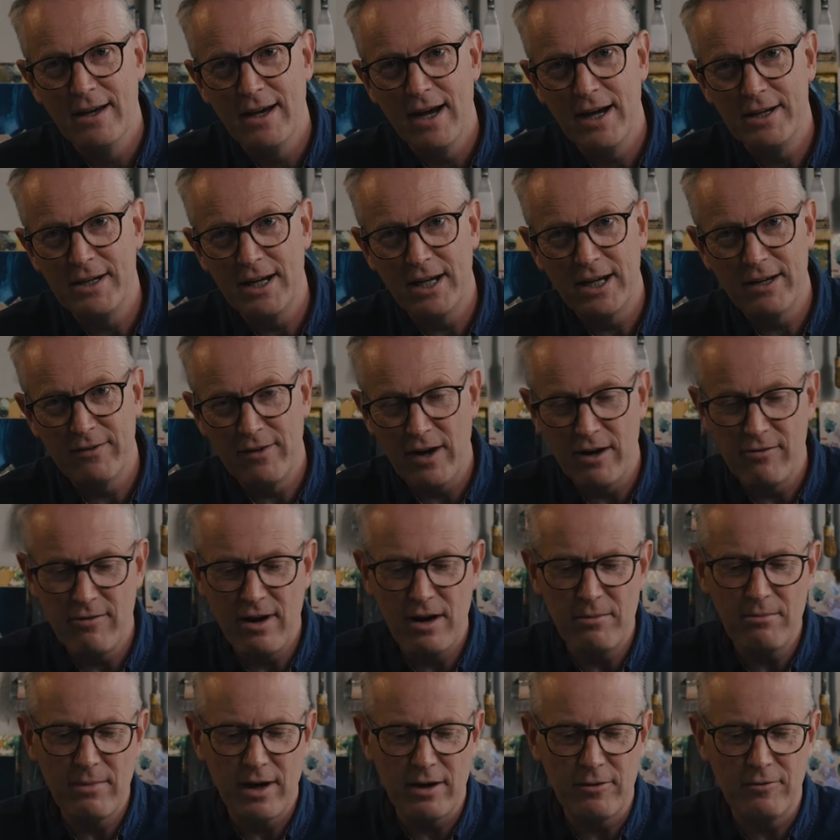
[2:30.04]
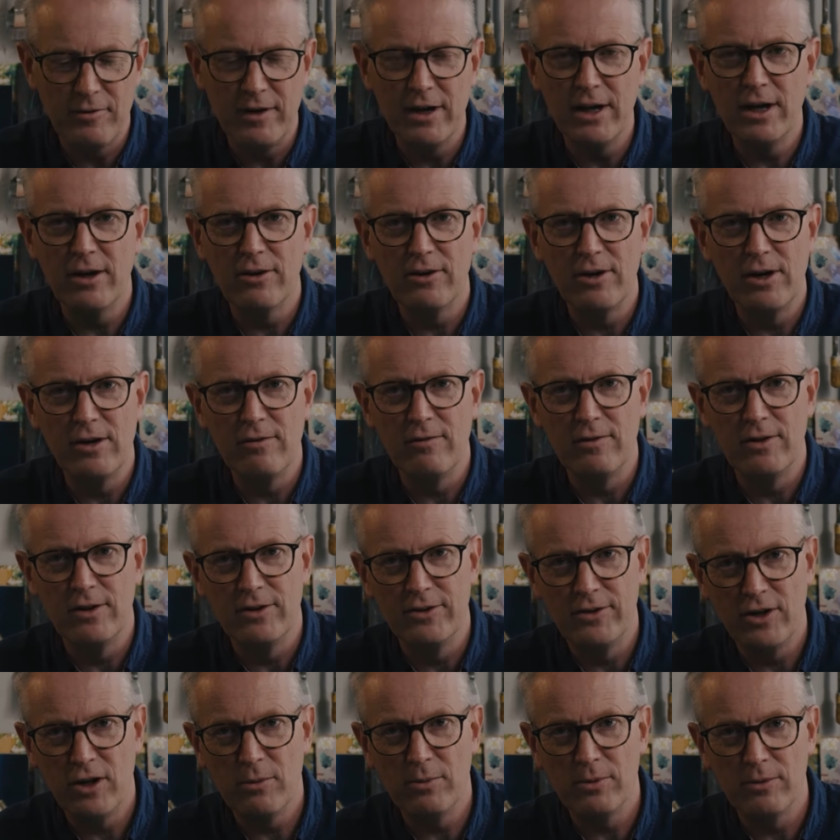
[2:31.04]
And yet if I run my finger over the
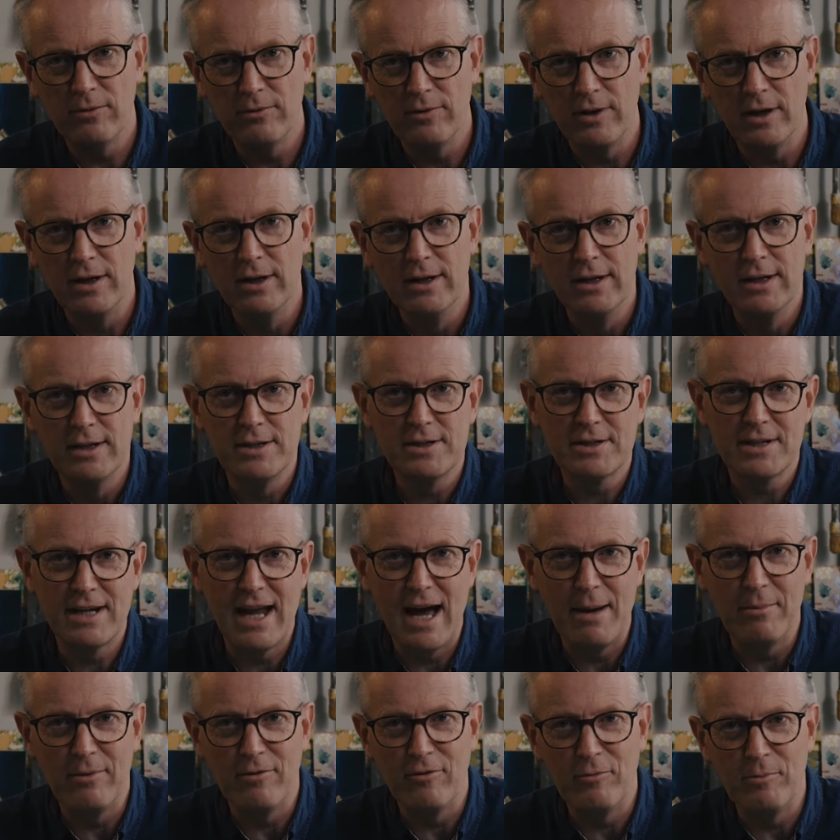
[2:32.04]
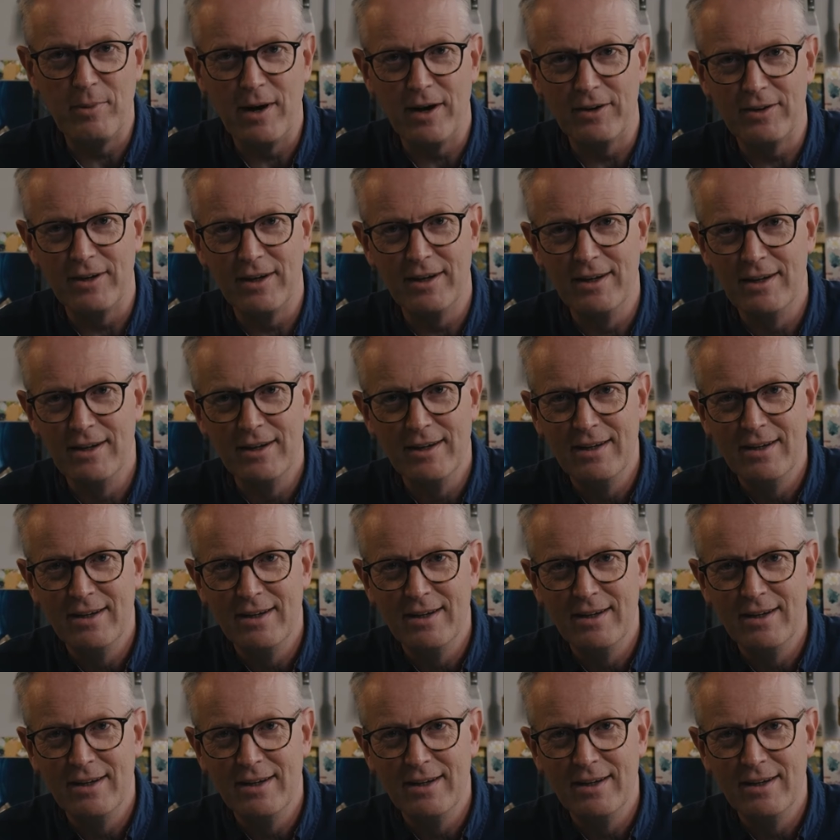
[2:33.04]
top of the slab of butter,